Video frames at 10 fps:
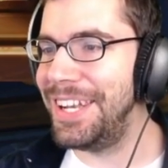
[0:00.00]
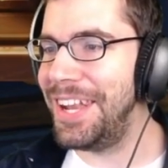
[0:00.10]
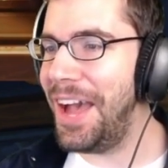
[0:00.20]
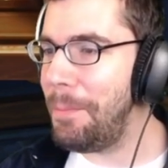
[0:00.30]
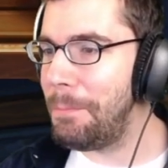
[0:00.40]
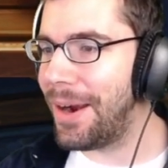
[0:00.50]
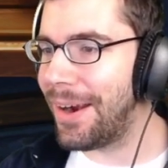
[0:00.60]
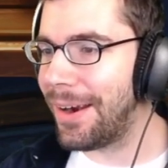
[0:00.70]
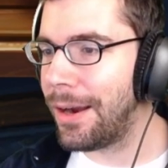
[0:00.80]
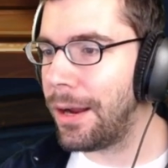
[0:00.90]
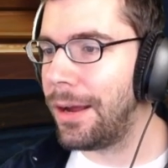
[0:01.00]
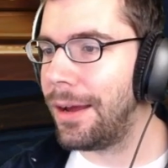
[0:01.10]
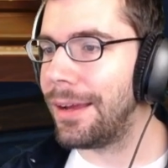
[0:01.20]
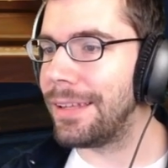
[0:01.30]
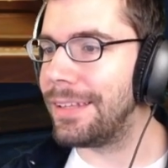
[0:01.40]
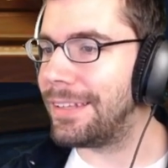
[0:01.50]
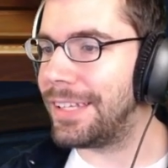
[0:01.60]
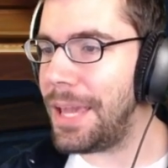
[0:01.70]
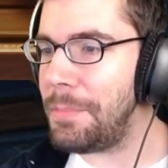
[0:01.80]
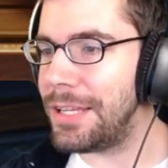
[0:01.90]
number.
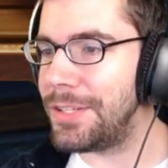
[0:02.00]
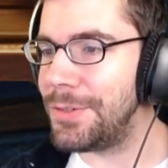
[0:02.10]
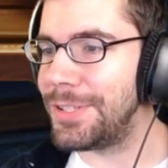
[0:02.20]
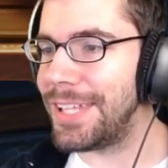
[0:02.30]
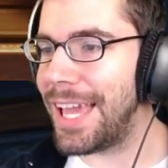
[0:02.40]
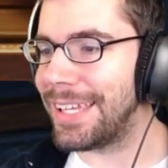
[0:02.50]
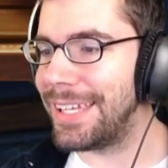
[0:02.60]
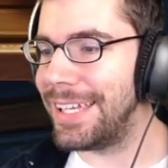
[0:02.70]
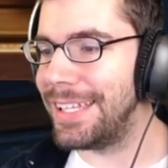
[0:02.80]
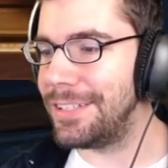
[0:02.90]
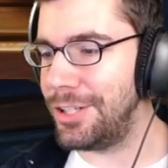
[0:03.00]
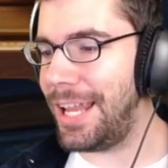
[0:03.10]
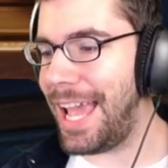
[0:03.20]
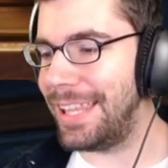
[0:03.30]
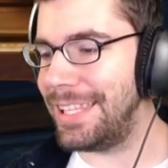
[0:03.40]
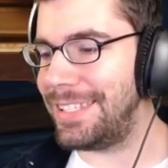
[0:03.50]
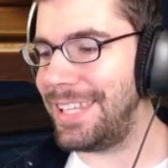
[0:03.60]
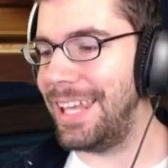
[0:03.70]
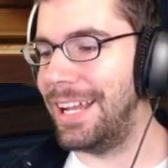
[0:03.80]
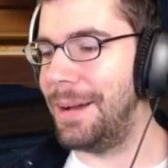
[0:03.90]
Give me two seconds. Should have had the
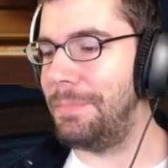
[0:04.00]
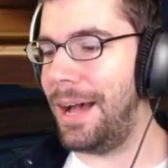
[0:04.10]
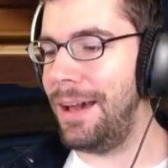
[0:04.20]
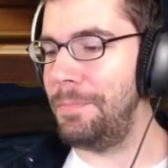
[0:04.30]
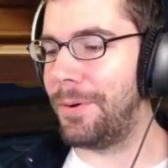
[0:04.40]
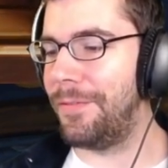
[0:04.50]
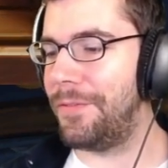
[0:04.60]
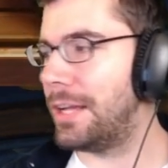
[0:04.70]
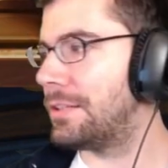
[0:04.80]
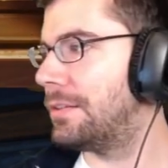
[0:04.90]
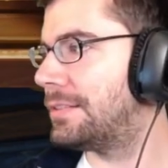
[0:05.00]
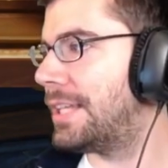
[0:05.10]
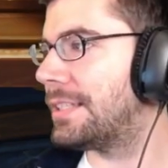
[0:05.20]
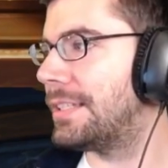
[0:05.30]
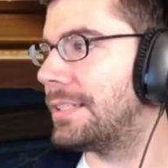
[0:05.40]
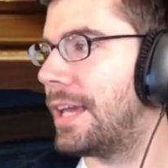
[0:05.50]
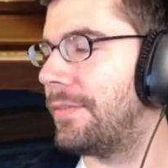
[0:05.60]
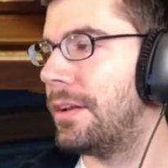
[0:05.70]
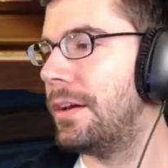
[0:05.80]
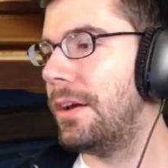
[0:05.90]
setup on professional
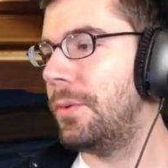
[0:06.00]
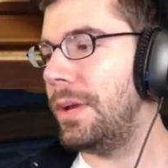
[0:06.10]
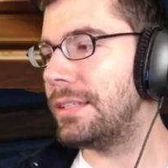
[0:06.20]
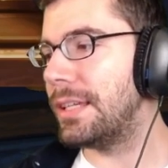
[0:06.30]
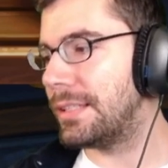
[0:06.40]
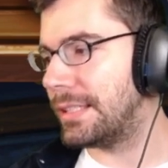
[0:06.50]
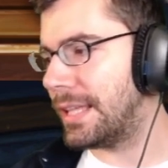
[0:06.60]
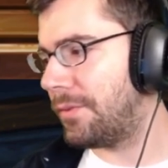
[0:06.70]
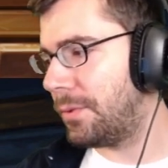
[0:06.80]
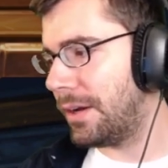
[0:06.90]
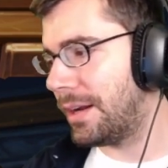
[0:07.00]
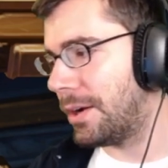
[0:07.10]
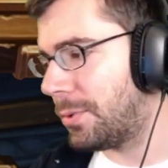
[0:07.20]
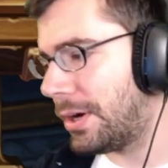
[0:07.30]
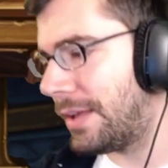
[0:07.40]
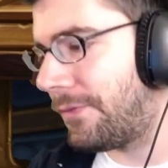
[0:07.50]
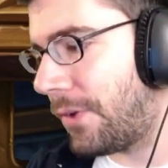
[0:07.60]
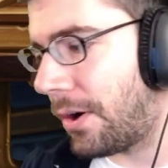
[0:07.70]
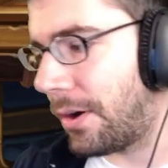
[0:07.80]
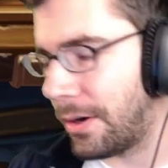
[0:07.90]
67. Week 67. We are here pretty
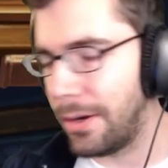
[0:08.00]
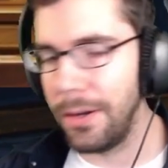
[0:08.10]
far